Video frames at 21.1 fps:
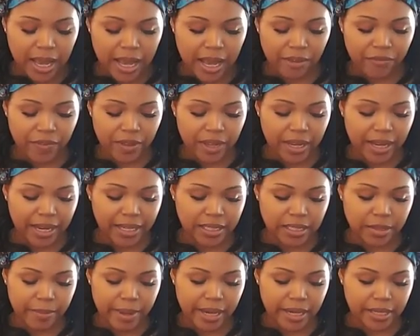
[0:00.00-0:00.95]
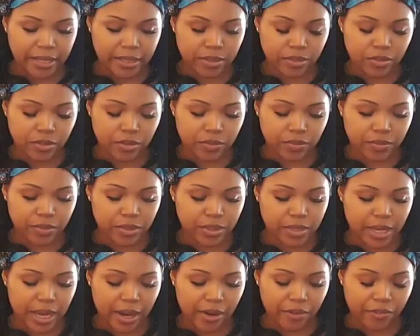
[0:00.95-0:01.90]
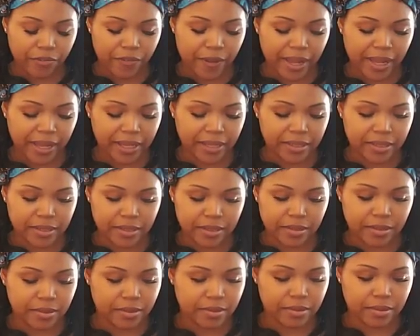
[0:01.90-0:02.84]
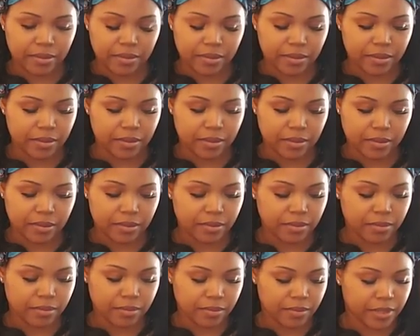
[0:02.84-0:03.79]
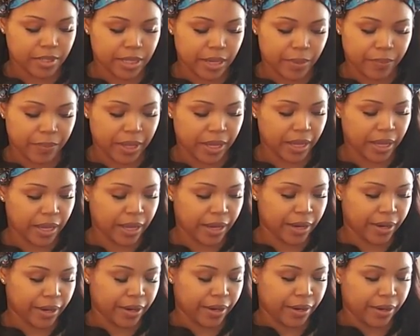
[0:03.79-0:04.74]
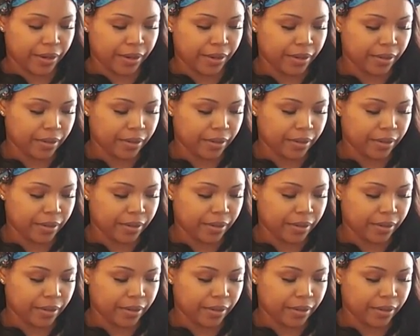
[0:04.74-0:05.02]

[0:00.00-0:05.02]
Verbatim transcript: I feel like somebody sacrificed something here.